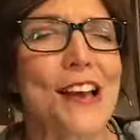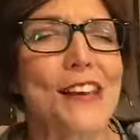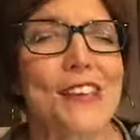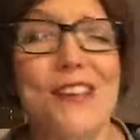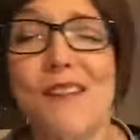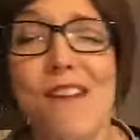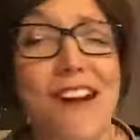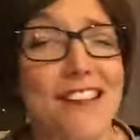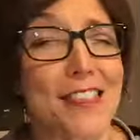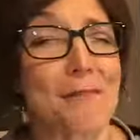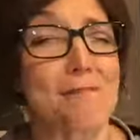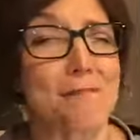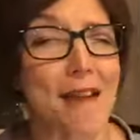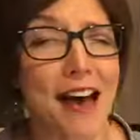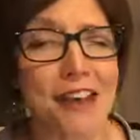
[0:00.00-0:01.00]
You are the
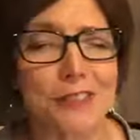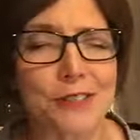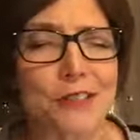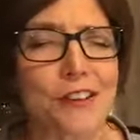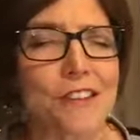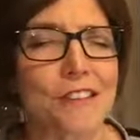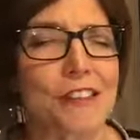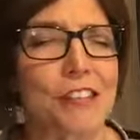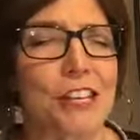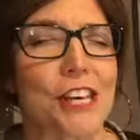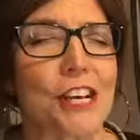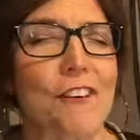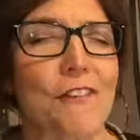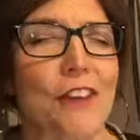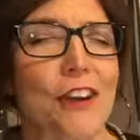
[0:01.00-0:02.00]
master of the
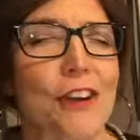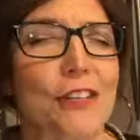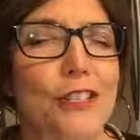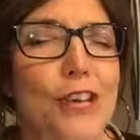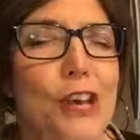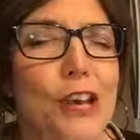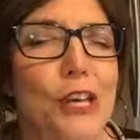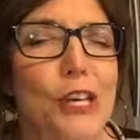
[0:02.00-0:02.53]
universe.